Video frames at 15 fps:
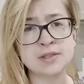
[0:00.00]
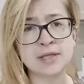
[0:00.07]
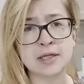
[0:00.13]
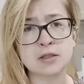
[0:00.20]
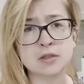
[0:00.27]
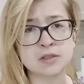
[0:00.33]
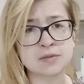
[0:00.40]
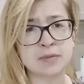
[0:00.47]
that
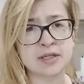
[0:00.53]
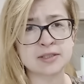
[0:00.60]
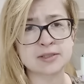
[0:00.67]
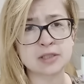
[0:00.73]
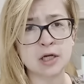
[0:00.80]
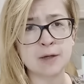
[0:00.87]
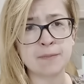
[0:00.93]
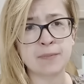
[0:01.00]
looks
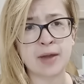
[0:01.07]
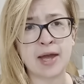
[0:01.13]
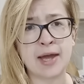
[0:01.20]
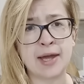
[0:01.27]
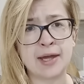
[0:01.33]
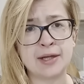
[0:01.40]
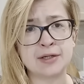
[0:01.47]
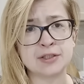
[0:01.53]
mixed up
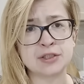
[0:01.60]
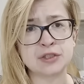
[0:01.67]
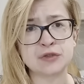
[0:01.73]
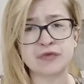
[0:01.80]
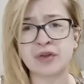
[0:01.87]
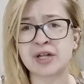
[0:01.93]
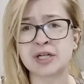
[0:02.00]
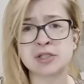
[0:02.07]
and
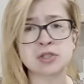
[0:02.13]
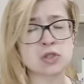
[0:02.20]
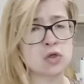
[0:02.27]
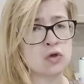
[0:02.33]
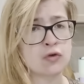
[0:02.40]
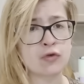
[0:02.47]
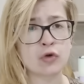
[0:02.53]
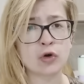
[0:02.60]
you've let it
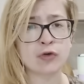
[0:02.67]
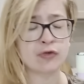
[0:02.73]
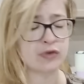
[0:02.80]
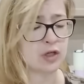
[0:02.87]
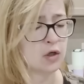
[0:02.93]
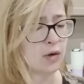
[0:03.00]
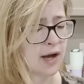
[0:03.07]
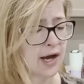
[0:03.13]
soak for a
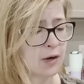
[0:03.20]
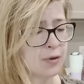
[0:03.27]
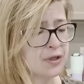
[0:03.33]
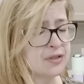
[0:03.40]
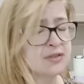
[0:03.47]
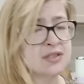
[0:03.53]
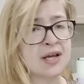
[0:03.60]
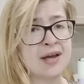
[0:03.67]
few
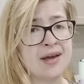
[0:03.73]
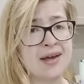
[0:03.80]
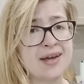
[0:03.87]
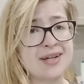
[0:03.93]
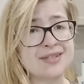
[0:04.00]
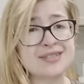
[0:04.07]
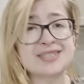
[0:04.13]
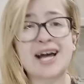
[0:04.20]
hours,
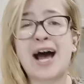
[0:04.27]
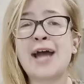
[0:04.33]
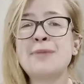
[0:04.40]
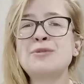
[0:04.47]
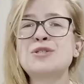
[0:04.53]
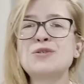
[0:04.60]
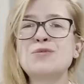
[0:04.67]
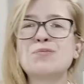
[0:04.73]
it is
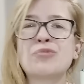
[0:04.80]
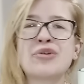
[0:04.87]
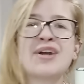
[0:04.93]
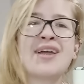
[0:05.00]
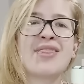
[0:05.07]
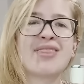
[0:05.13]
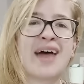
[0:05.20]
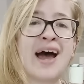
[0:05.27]
time to
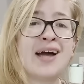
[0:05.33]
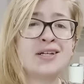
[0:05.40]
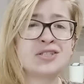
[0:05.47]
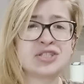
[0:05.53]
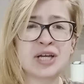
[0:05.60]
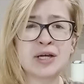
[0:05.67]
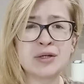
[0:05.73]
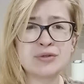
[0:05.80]
bring that
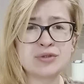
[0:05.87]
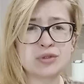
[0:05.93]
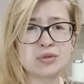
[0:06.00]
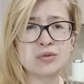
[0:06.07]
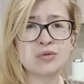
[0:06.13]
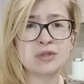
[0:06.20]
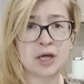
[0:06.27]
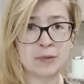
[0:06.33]
gel
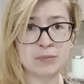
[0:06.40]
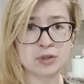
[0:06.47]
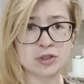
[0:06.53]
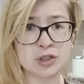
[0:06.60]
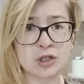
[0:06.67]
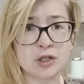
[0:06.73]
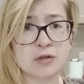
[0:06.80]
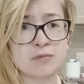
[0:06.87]
to
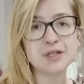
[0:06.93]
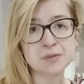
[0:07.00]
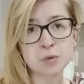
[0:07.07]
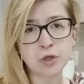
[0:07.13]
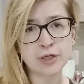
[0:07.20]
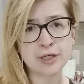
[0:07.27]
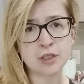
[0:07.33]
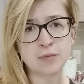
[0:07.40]
temperature. This
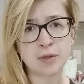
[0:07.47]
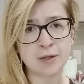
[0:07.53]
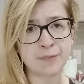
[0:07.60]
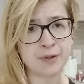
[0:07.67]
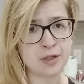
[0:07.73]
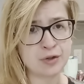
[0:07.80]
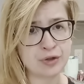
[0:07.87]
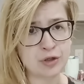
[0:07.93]
part here might
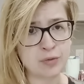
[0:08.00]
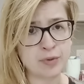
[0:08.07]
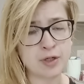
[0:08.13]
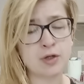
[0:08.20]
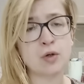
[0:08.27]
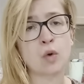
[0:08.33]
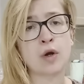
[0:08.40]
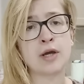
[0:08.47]
be a little bit
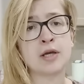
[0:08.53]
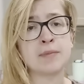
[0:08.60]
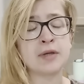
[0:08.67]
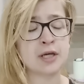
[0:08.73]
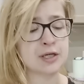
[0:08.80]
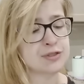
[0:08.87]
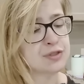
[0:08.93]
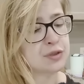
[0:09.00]
annoying
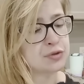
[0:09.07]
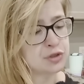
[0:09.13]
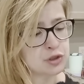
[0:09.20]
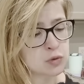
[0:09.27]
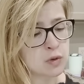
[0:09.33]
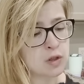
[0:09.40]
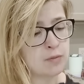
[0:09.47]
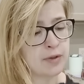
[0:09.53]
because you
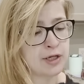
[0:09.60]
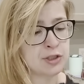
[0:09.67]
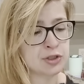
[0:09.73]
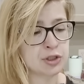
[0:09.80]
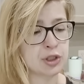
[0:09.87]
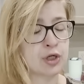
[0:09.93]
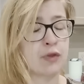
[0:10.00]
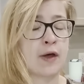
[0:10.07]
do want to make
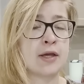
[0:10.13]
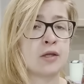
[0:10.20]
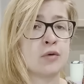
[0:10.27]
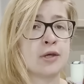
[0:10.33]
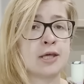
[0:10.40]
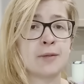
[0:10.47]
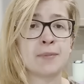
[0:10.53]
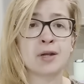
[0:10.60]
sure that you
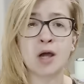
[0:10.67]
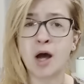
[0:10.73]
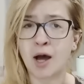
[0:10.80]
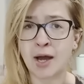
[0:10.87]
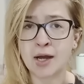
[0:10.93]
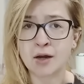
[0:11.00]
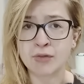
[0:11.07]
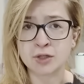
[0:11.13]
keep an
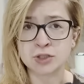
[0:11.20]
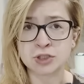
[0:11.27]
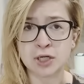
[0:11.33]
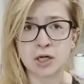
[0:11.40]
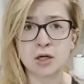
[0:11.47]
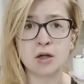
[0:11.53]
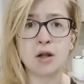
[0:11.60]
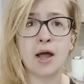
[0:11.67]
eye on the
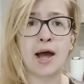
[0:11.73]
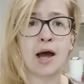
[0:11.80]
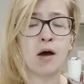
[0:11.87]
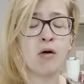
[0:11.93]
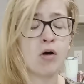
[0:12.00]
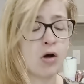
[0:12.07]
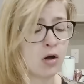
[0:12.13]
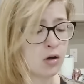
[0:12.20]
gel
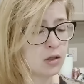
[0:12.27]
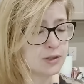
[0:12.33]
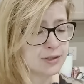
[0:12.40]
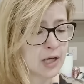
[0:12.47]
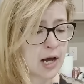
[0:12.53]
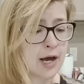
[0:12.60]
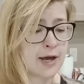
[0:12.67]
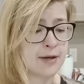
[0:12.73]
at all
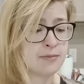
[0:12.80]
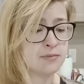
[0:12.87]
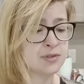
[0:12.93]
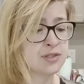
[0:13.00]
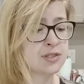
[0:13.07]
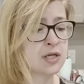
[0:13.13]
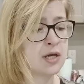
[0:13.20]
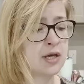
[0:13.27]

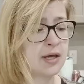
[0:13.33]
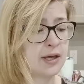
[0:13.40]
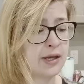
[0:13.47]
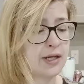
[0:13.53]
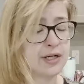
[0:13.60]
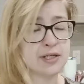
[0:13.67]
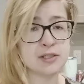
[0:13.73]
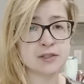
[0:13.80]
times.
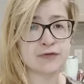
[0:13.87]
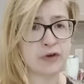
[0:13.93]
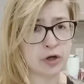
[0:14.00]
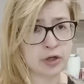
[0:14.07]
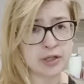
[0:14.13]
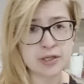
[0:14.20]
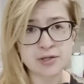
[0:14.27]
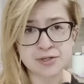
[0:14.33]
It is
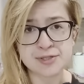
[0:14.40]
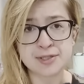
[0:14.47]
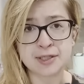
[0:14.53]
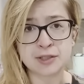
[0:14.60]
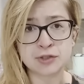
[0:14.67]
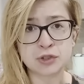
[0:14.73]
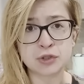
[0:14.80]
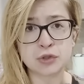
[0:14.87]
very
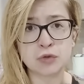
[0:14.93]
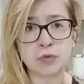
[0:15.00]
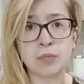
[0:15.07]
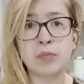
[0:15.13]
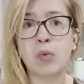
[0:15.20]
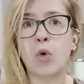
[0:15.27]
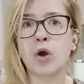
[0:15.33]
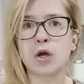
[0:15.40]
easy to
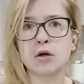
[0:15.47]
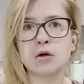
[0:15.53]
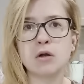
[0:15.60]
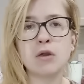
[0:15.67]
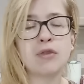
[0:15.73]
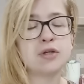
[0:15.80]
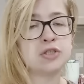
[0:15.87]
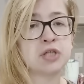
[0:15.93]

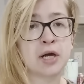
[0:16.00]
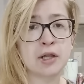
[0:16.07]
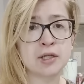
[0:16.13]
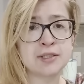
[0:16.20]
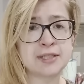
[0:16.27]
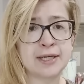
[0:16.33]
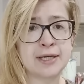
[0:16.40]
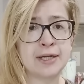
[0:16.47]
boil the
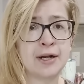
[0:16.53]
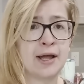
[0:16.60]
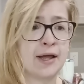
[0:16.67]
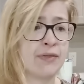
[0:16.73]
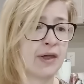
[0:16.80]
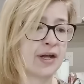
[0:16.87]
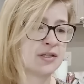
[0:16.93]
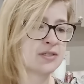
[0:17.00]
gelatin,
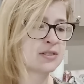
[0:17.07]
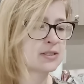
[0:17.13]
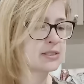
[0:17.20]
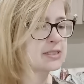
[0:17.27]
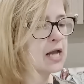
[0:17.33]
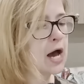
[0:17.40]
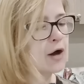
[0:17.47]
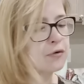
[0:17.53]
and that's
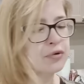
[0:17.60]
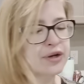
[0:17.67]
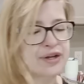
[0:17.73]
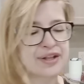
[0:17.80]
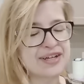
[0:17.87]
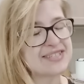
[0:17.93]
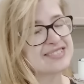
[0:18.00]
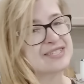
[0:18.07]
not
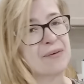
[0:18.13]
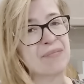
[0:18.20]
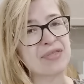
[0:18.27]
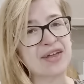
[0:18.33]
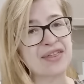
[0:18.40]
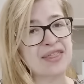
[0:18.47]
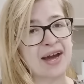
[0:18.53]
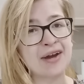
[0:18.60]
really
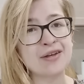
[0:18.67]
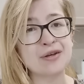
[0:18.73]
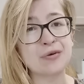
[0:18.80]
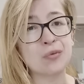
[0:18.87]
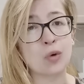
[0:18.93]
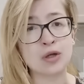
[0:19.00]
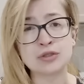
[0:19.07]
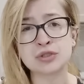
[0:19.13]
something that you
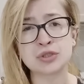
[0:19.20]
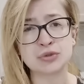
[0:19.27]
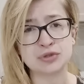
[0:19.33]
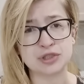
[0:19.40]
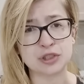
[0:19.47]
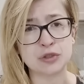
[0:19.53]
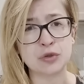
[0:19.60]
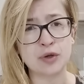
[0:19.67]
want to
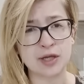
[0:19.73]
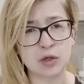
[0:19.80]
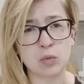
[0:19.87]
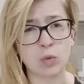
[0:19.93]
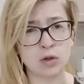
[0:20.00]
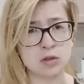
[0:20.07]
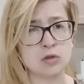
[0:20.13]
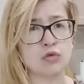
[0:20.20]
do. It
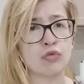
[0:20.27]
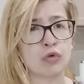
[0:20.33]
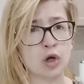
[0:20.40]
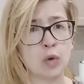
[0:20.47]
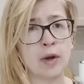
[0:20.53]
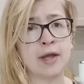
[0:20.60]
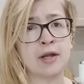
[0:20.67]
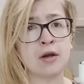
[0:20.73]
will
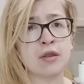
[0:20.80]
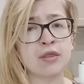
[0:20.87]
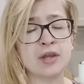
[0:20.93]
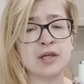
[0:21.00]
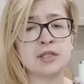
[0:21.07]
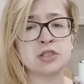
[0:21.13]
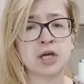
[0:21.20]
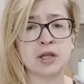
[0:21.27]
ruin
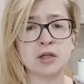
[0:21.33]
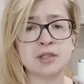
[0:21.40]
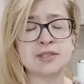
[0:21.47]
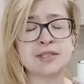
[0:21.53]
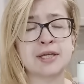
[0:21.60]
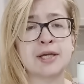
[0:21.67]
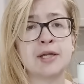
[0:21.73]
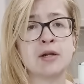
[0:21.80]
the
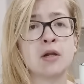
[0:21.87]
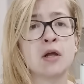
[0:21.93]
gelatin.